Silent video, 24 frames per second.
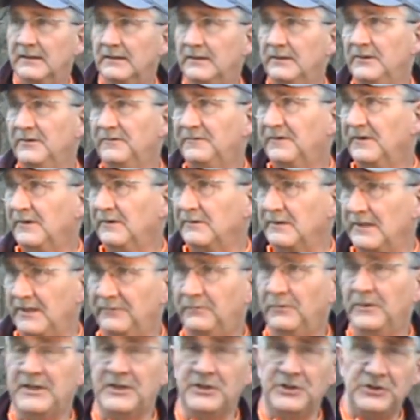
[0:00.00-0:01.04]
You folk,
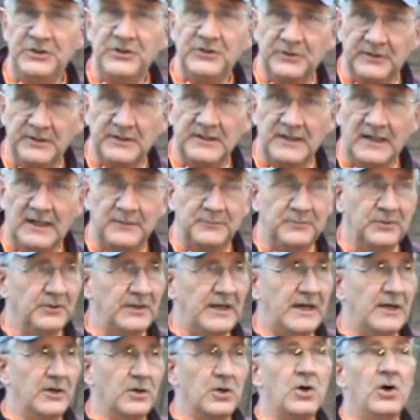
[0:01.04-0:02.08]
if we could do it, I'd
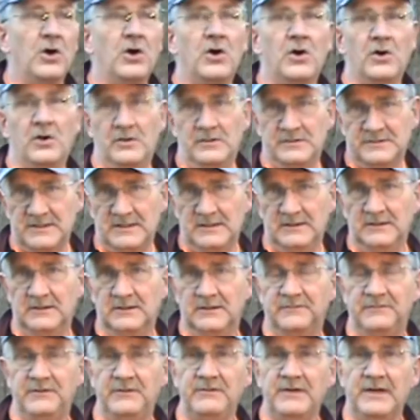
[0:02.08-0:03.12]
put out a call, say,
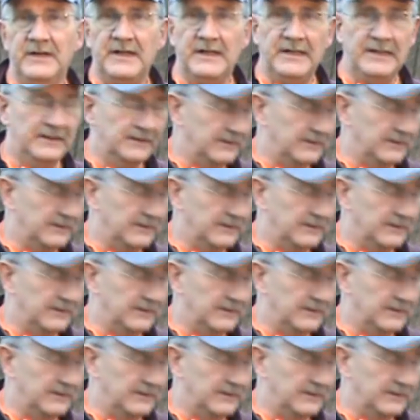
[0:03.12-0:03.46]
look, if you've got a